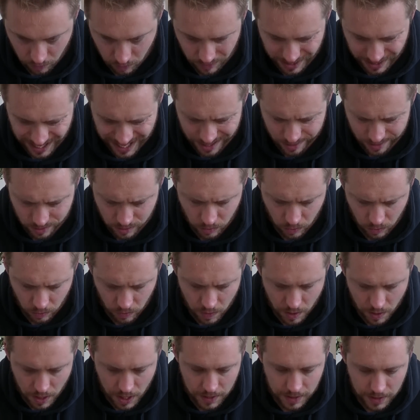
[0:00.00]
That's
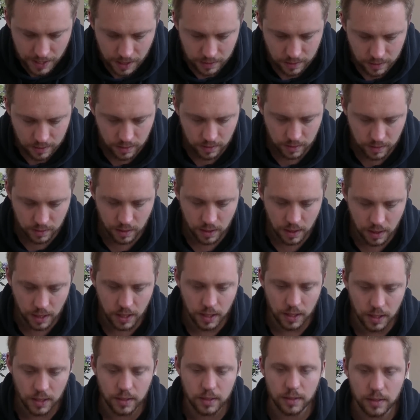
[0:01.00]
alright. That's
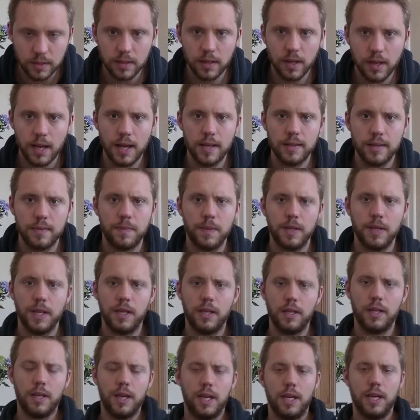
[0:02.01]
designed as
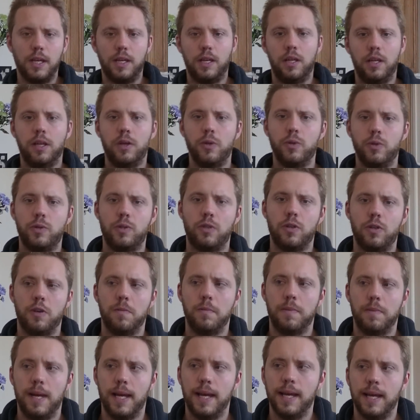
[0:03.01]
being a close
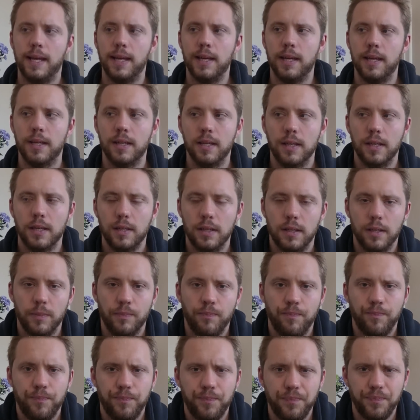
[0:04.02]
combat
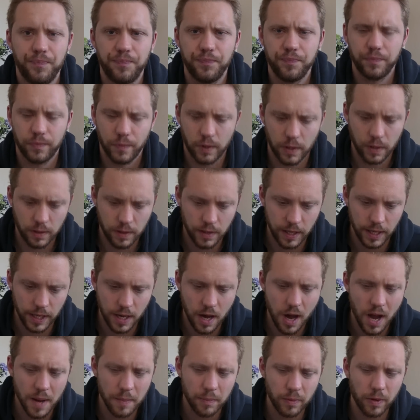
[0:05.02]

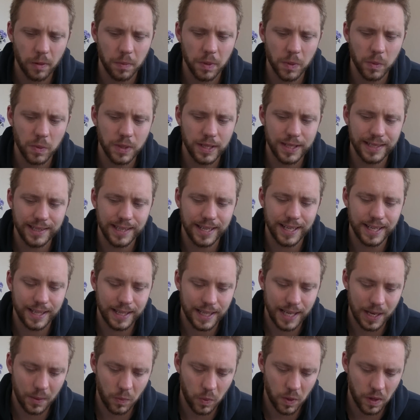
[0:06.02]
thing. I probably wouldn't
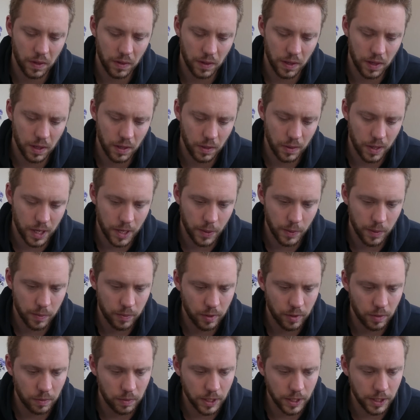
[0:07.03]
take that one though. I
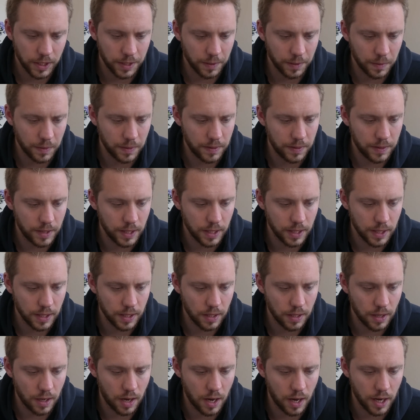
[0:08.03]
would probably go with
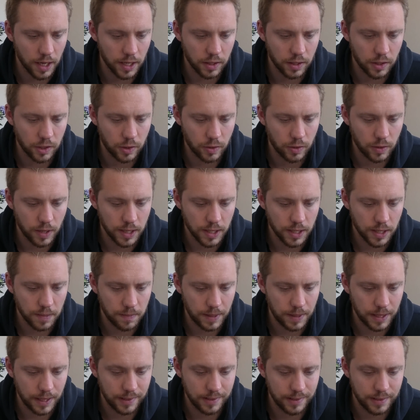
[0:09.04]
the Iron Strider
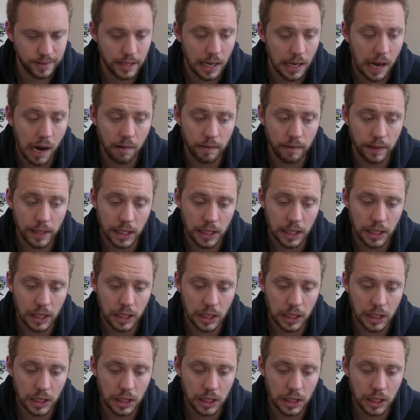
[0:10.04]
Skitarii.